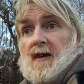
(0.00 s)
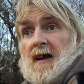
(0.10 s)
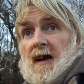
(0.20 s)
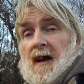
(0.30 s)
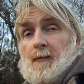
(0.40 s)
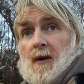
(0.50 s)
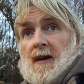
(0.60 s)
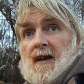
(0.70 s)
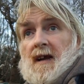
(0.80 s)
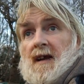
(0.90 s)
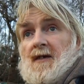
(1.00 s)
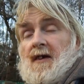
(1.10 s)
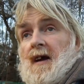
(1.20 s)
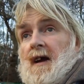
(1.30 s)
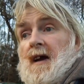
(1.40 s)
They had one of these,
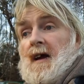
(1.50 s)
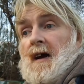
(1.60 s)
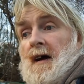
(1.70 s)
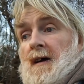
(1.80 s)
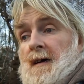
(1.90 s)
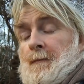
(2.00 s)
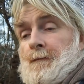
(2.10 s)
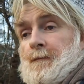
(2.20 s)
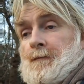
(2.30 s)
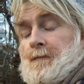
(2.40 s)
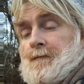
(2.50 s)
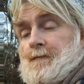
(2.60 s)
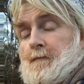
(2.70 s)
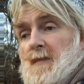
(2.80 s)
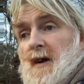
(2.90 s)

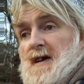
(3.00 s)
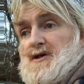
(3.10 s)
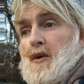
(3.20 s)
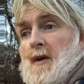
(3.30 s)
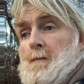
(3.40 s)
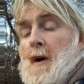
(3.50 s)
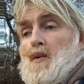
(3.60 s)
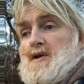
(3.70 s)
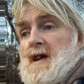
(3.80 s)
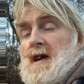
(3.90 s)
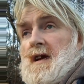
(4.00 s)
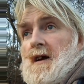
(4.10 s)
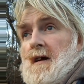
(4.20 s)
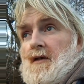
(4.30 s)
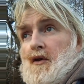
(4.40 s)
it's called a multi
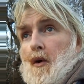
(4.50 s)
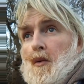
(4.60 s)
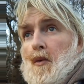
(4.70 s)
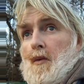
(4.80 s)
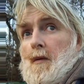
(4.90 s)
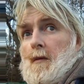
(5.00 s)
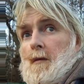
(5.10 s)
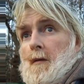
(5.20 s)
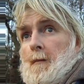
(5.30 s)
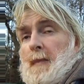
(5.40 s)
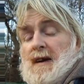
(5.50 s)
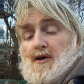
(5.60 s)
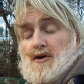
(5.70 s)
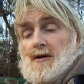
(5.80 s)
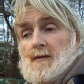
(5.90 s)
tall
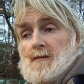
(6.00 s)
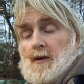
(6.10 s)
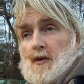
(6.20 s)
bench or